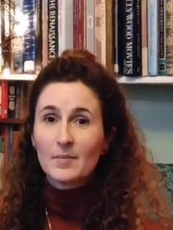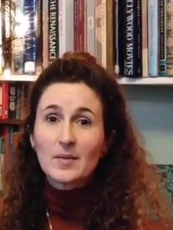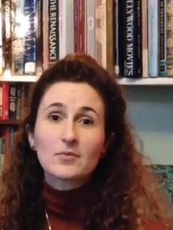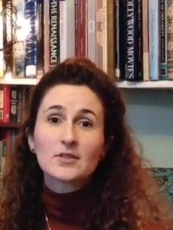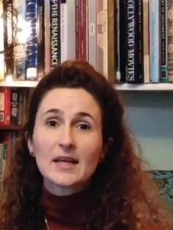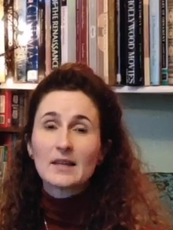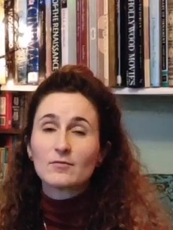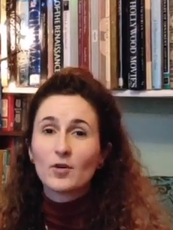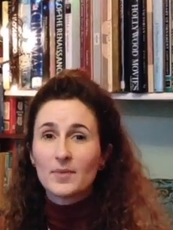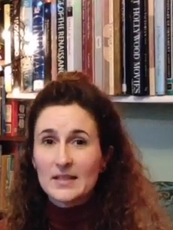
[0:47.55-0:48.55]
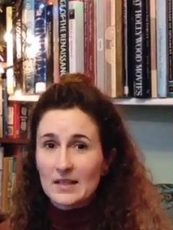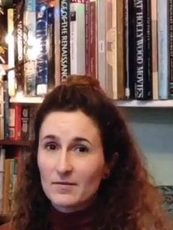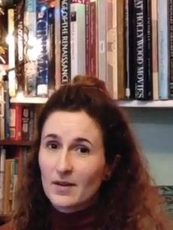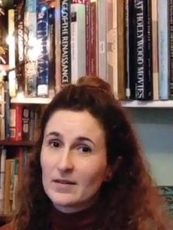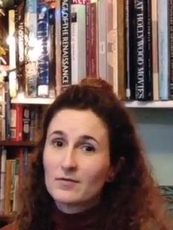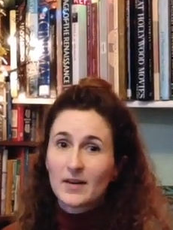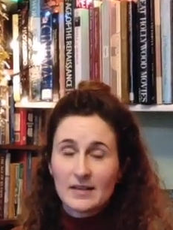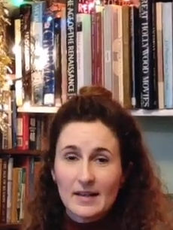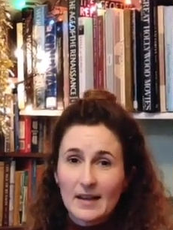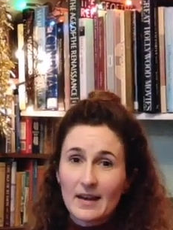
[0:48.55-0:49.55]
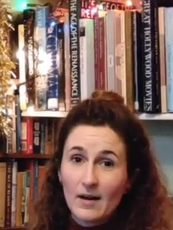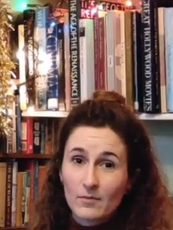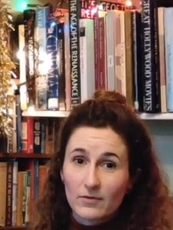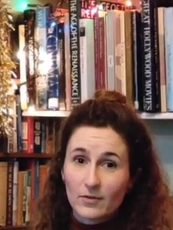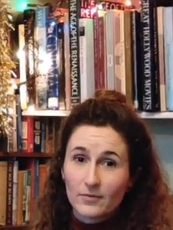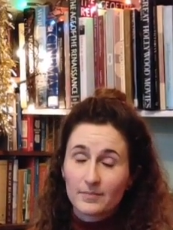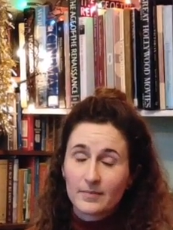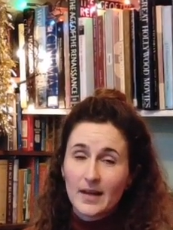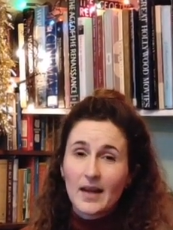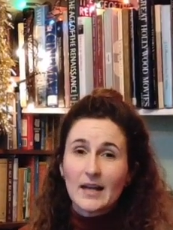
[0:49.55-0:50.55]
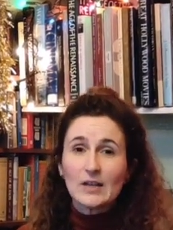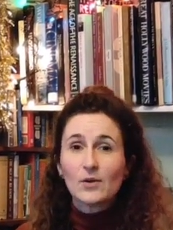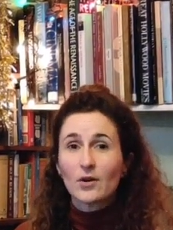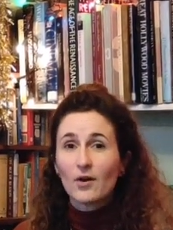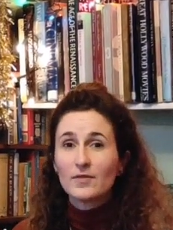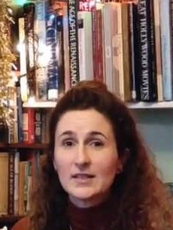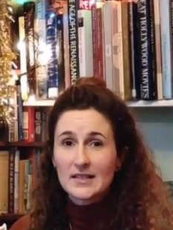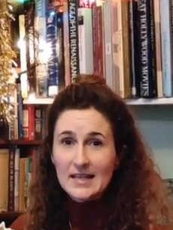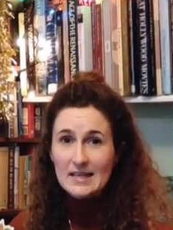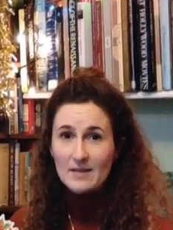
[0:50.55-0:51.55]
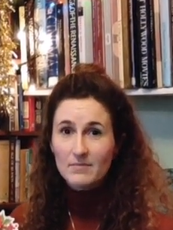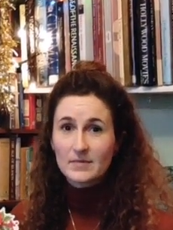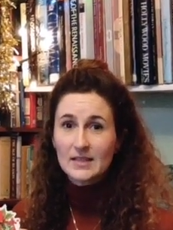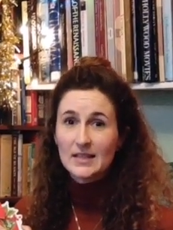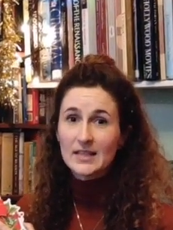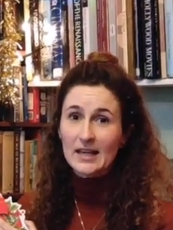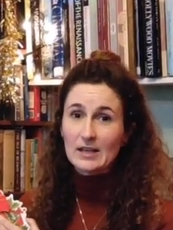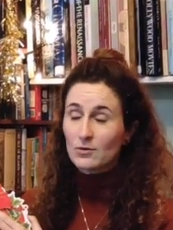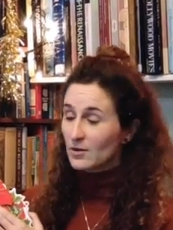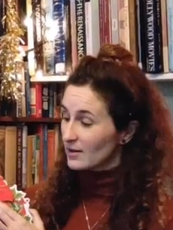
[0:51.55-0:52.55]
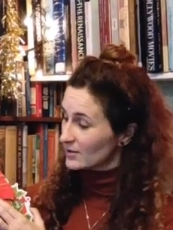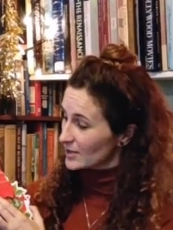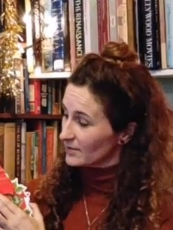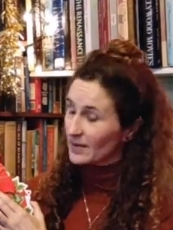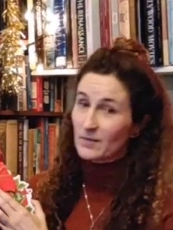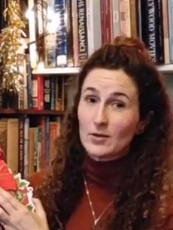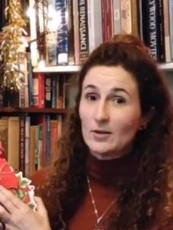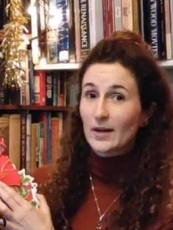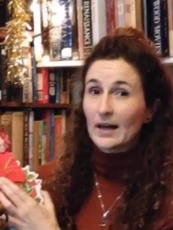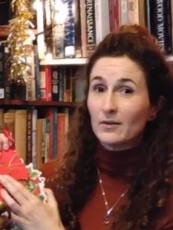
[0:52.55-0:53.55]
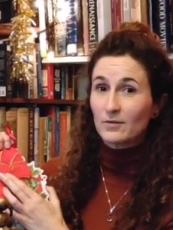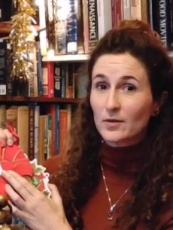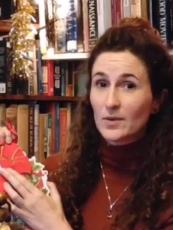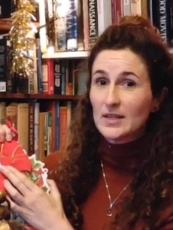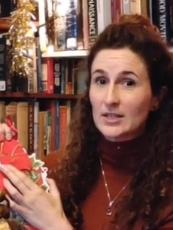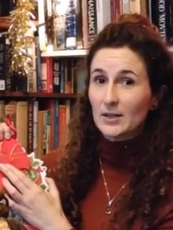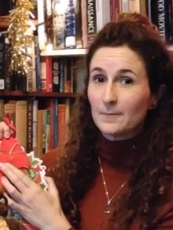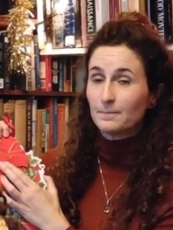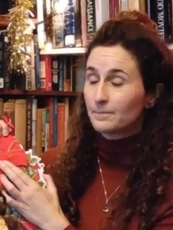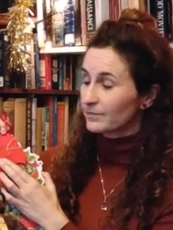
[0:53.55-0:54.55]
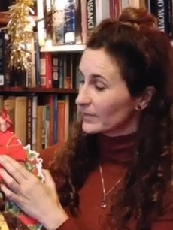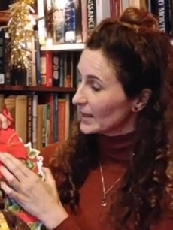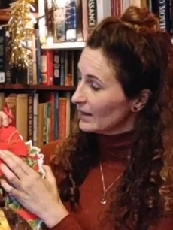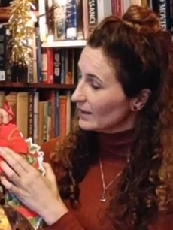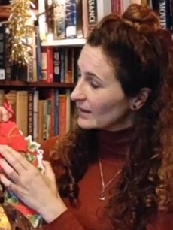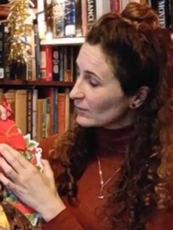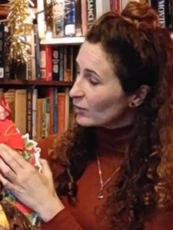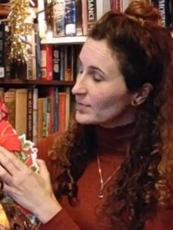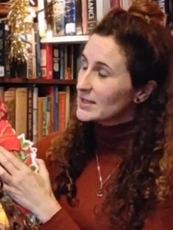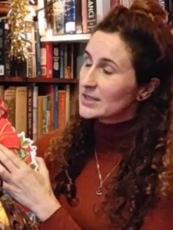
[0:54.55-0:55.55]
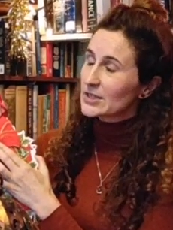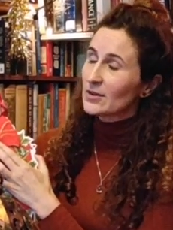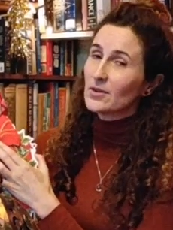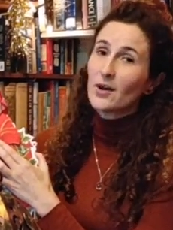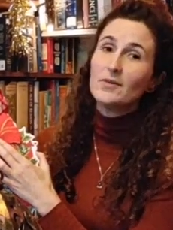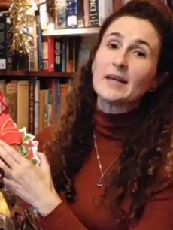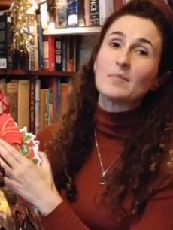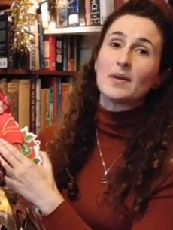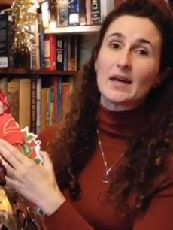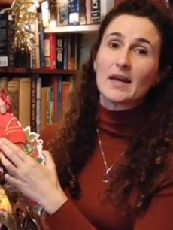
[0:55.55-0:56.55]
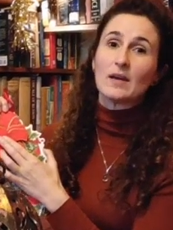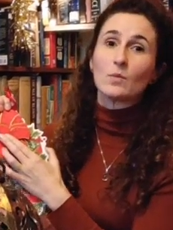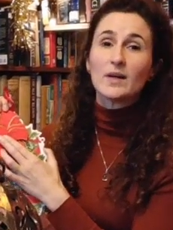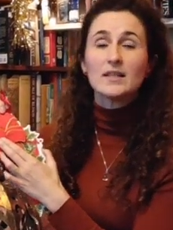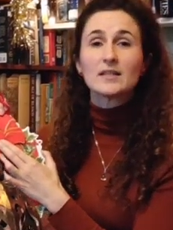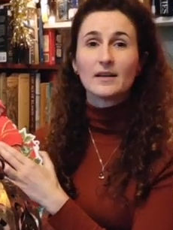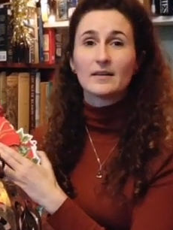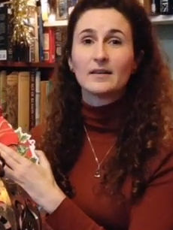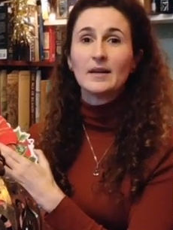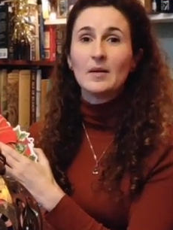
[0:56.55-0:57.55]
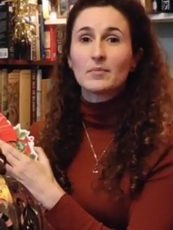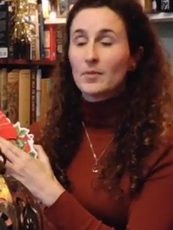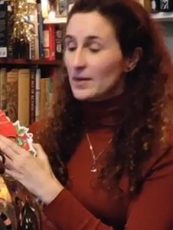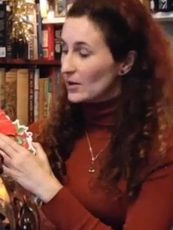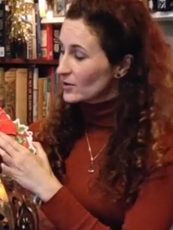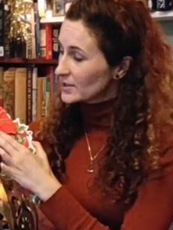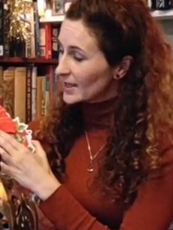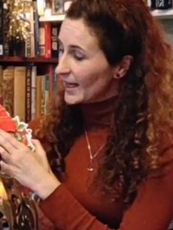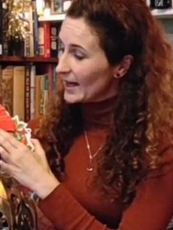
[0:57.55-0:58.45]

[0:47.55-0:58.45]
People say that robins are very friendly and helpful, and you can often see them sitting in your garden if you look out of the window. Now robins don't only appear in winter, but because they